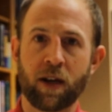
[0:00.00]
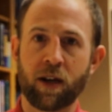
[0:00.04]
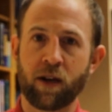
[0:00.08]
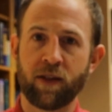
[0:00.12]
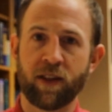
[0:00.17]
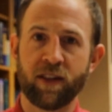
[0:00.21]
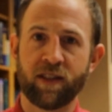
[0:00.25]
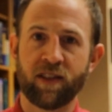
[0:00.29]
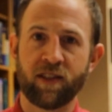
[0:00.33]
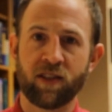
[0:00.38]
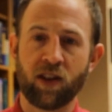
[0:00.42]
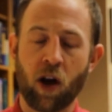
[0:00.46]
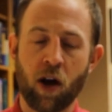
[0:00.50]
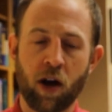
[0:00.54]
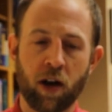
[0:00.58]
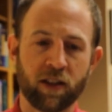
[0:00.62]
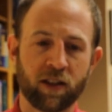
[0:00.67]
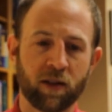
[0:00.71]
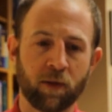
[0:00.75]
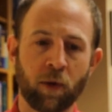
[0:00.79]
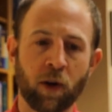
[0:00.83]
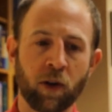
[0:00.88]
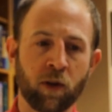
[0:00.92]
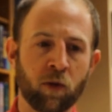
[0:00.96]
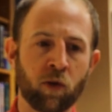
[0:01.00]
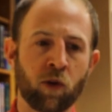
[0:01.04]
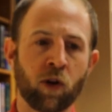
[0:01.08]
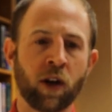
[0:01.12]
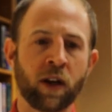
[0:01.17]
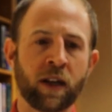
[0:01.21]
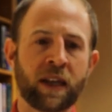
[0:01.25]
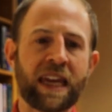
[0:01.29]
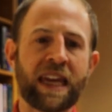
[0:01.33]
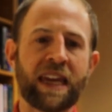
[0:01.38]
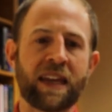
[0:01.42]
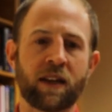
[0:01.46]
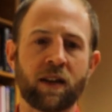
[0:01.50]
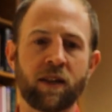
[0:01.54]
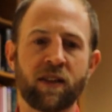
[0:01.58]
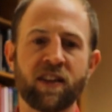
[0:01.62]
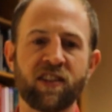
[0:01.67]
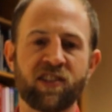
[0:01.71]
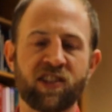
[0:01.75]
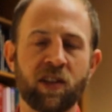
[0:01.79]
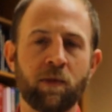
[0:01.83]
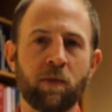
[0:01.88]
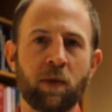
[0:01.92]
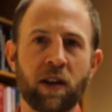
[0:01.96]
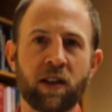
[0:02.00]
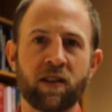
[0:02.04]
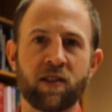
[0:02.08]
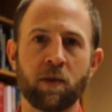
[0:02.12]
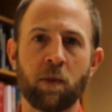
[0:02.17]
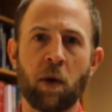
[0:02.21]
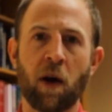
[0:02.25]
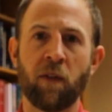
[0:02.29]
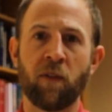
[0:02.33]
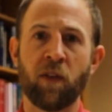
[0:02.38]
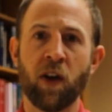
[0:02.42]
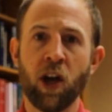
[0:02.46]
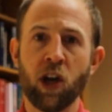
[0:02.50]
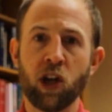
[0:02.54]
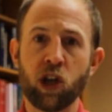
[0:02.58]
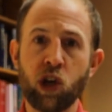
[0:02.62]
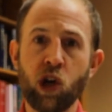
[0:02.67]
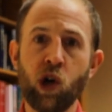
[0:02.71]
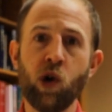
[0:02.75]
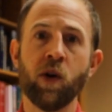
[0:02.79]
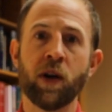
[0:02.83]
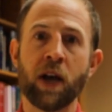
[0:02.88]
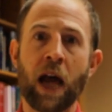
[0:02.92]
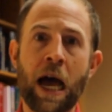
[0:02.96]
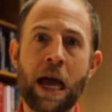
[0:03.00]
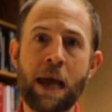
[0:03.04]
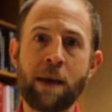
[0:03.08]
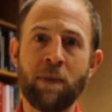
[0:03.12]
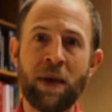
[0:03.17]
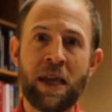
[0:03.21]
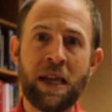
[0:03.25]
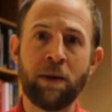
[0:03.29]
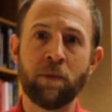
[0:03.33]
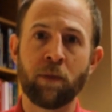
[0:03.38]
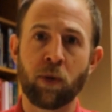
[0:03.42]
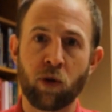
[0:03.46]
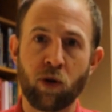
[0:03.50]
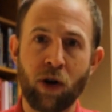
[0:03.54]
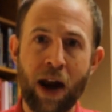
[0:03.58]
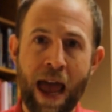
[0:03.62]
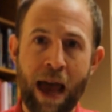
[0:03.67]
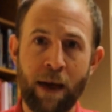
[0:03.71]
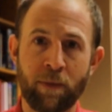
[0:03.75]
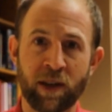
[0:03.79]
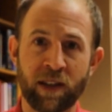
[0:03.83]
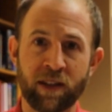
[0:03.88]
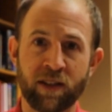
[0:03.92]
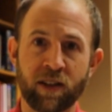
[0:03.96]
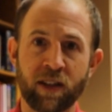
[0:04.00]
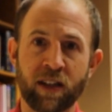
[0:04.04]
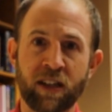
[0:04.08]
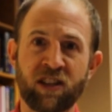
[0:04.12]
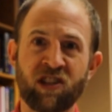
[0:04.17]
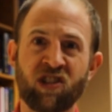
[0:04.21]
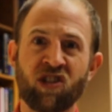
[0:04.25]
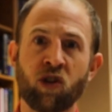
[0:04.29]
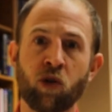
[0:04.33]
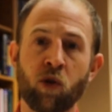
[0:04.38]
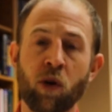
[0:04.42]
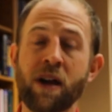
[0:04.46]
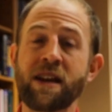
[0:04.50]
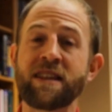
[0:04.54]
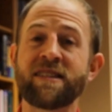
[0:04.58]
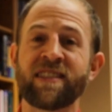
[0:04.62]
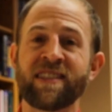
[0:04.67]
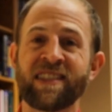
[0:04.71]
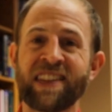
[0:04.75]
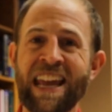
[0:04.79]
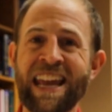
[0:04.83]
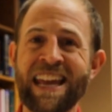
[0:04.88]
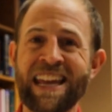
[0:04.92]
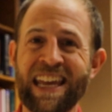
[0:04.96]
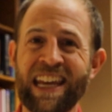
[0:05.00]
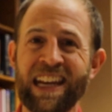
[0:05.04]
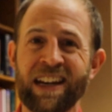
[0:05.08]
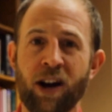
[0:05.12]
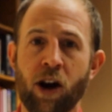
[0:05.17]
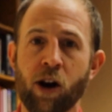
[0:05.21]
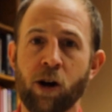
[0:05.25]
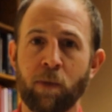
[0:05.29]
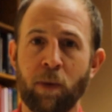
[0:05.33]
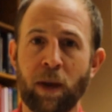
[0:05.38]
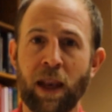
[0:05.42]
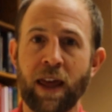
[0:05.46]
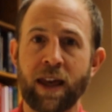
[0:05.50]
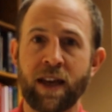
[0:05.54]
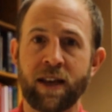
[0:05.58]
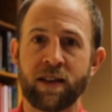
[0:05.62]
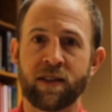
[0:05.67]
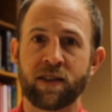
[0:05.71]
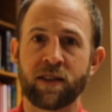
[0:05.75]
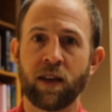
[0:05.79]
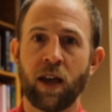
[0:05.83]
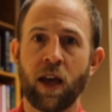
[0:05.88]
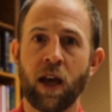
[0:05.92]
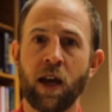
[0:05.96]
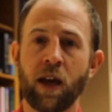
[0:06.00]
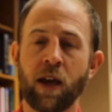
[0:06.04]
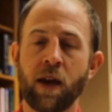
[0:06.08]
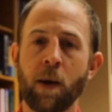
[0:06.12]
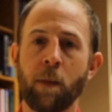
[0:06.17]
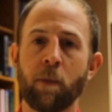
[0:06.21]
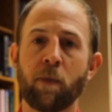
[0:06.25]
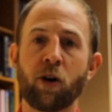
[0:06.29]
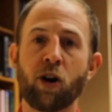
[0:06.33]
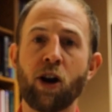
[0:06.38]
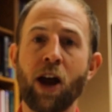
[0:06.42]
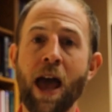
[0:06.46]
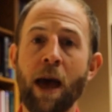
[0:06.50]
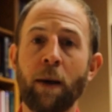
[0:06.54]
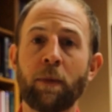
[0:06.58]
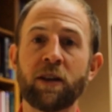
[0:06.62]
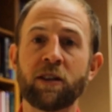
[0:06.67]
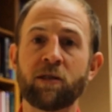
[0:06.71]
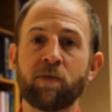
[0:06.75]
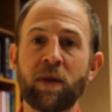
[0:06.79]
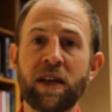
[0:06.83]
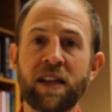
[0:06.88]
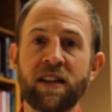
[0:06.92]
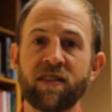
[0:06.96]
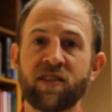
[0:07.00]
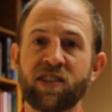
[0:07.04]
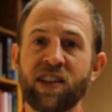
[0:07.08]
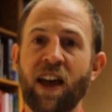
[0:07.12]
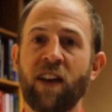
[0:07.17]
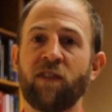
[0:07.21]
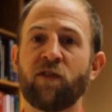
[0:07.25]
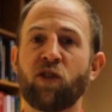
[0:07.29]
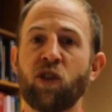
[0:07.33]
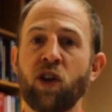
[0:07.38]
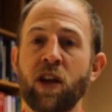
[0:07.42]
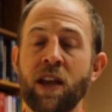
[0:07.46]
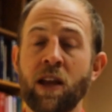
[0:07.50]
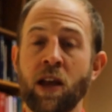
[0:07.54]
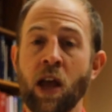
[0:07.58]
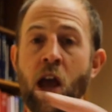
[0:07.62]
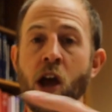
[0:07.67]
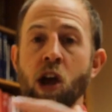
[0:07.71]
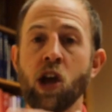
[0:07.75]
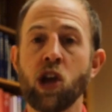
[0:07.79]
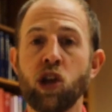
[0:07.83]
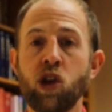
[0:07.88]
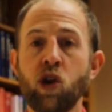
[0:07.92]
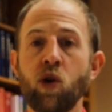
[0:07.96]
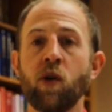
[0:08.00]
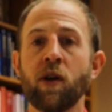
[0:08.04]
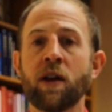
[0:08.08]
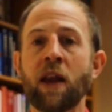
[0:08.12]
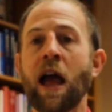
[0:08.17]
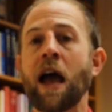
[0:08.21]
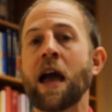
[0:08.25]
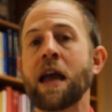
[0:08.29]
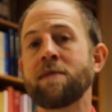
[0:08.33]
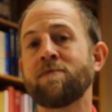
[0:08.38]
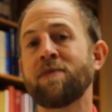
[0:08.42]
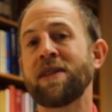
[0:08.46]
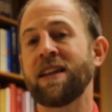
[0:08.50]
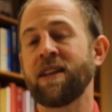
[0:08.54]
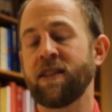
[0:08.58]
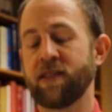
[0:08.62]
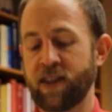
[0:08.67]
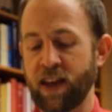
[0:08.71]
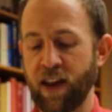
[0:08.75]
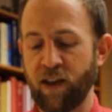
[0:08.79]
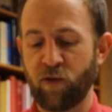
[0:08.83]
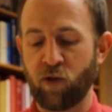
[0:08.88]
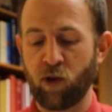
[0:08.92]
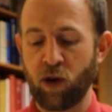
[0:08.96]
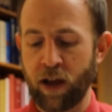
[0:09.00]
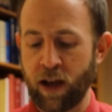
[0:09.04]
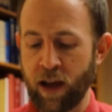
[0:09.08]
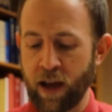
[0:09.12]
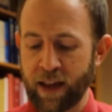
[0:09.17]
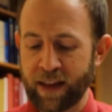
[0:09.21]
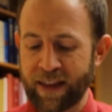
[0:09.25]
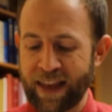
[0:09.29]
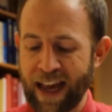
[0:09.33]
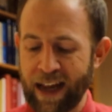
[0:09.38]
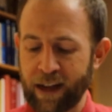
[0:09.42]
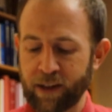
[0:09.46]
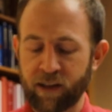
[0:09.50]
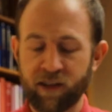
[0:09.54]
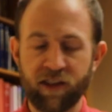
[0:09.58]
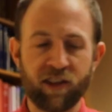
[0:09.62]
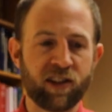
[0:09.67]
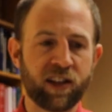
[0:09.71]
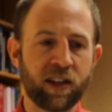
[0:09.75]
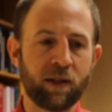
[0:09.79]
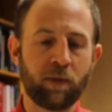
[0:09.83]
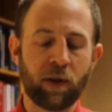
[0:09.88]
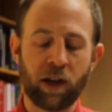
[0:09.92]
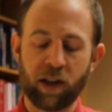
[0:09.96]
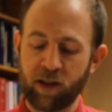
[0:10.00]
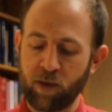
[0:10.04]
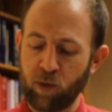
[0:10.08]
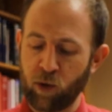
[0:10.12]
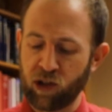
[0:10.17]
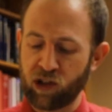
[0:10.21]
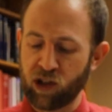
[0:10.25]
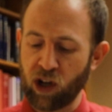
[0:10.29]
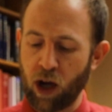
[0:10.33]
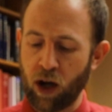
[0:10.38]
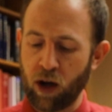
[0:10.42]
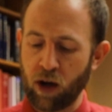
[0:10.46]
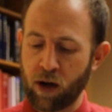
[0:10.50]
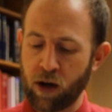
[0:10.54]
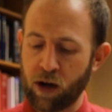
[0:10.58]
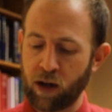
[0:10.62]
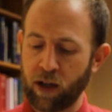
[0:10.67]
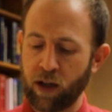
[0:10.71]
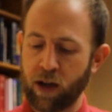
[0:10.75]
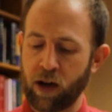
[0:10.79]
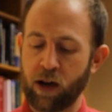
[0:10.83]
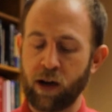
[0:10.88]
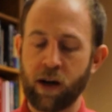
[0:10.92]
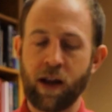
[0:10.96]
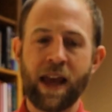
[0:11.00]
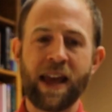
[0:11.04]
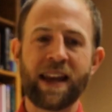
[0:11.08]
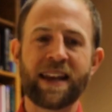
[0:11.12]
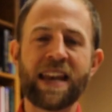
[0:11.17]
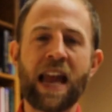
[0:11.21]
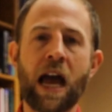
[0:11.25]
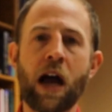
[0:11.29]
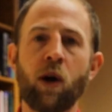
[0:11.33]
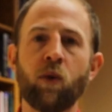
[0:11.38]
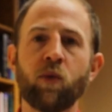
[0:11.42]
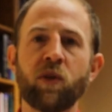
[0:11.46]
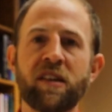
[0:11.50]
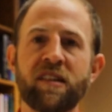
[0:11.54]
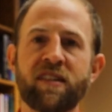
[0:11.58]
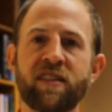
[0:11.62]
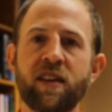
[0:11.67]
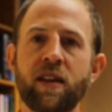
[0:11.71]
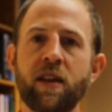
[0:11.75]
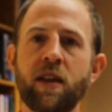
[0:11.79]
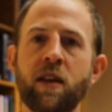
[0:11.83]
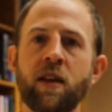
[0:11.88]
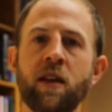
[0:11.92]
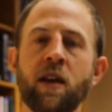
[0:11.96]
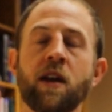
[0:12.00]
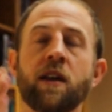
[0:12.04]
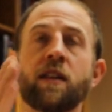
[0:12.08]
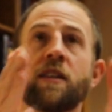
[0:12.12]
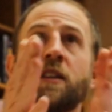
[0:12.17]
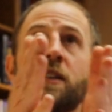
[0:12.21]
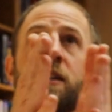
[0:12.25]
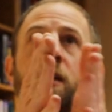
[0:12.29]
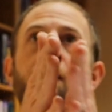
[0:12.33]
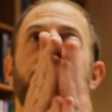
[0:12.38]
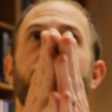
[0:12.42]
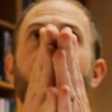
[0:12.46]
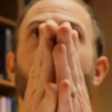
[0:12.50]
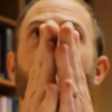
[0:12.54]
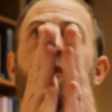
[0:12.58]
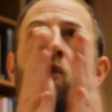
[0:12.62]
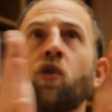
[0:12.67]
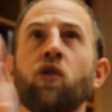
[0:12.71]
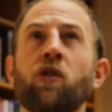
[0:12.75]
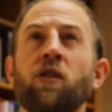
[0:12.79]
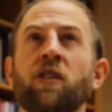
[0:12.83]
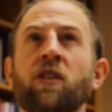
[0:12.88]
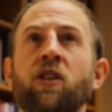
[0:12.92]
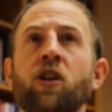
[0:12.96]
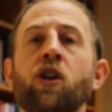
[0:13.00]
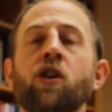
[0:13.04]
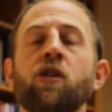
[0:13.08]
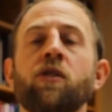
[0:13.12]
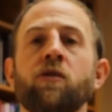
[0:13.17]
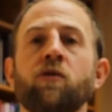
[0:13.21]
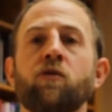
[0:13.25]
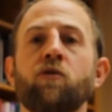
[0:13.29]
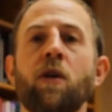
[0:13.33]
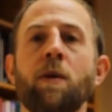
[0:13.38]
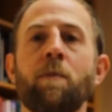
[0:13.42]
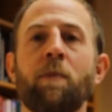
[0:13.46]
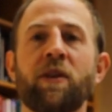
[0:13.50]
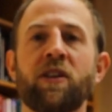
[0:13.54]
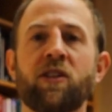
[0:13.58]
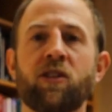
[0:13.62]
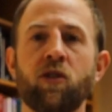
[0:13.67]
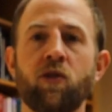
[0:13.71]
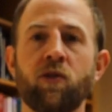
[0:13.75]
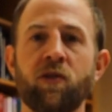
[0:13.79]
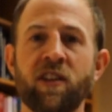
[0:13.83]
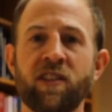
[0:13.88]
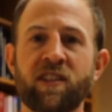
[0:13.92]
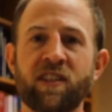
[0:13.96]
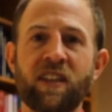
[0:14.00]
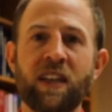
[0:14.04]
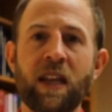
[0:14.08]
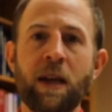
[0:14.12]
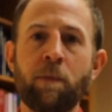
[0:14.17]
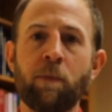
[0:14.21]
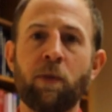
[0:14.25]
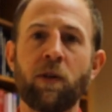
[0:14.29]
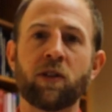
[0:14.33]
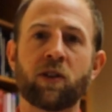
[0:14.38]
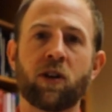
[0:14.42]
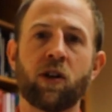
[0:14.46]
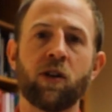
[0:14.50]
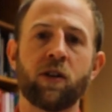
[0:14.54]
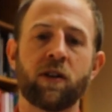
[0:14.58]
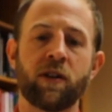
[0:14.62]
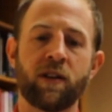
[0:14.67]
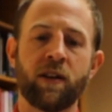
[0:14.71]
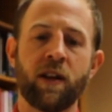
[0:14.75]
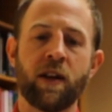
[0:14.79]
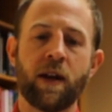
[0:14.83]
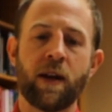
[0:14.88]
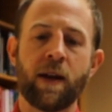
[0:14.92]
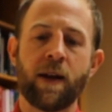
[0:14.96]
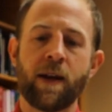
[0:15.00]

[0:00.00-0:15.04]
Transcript: here. This is awesome. Uh, again, the symbolism of you and I being Barabbas, Christ taking our place, Barabbas being set free, you and I being set free. That's the symbolism we saw earlier. Now we see the temple curtain rip in two, the temple curtain